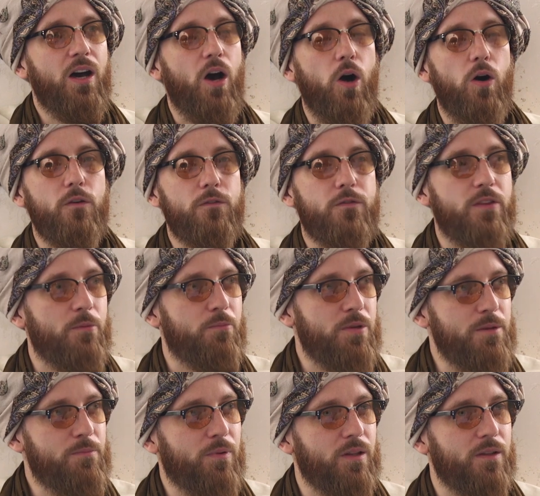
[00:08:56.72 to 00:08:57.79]
of the
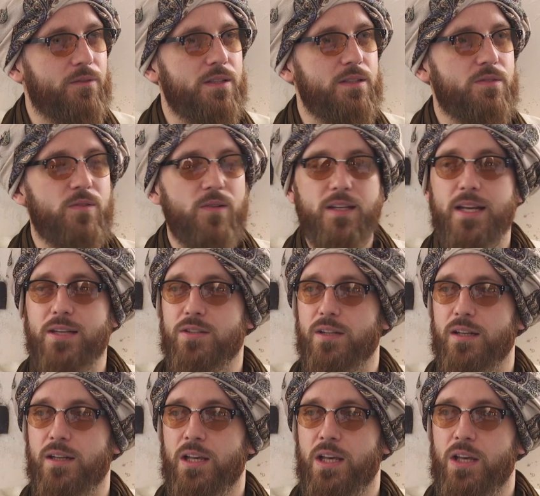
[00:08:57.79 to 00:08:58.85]
people of this
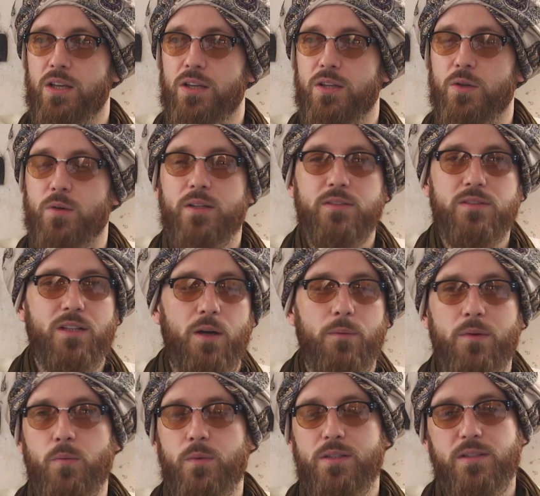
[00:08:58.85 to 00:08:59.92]
tradition. You can see,
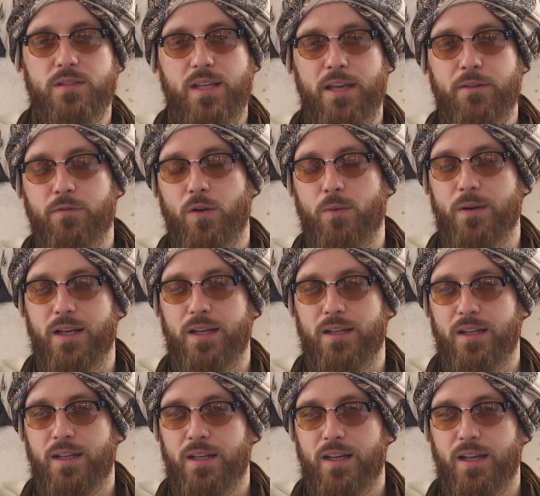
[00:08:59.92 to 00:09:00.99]
we just came from
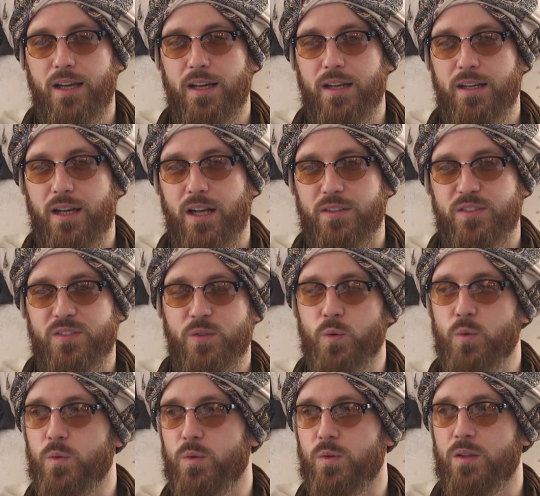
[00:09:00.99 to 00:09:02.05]
a
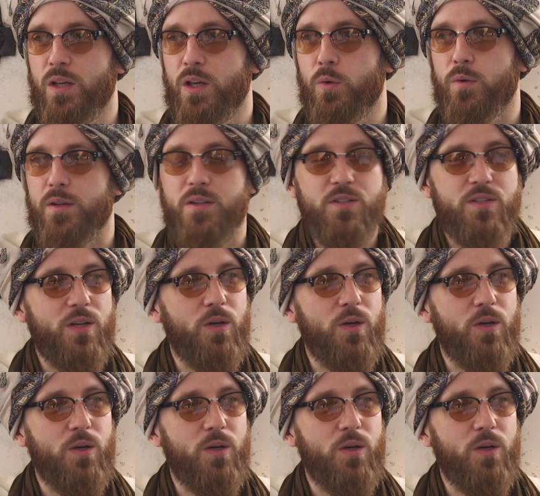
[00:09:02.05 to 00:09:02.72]
school with